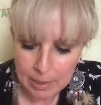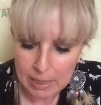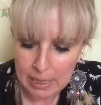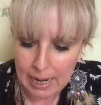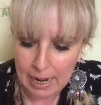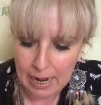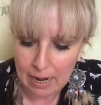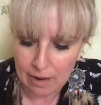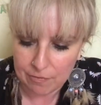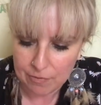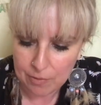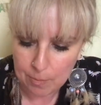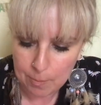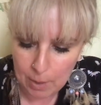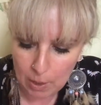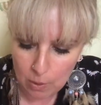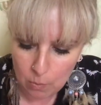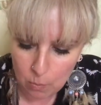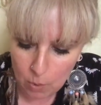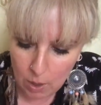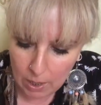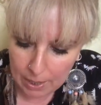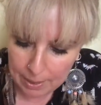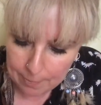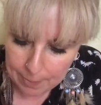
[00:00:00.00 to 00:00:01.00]
to have, my
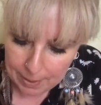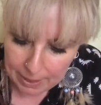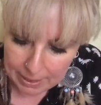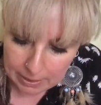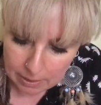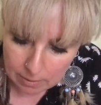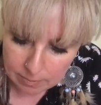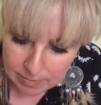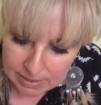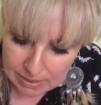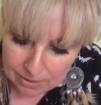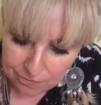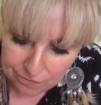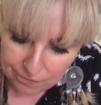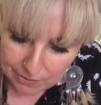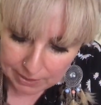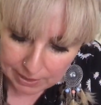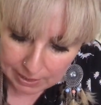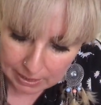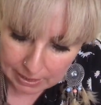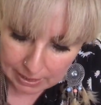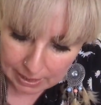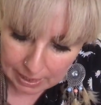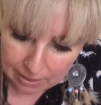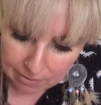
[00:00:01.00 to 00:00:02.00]
white pen, I'm definitely
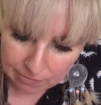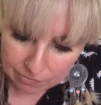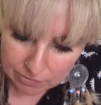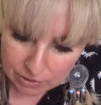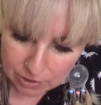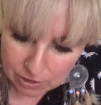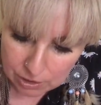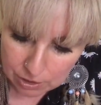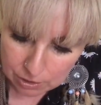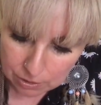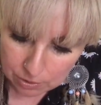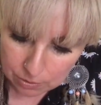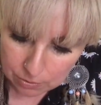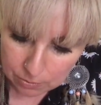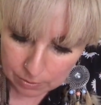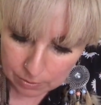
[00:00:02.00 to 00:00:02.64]
going to have to do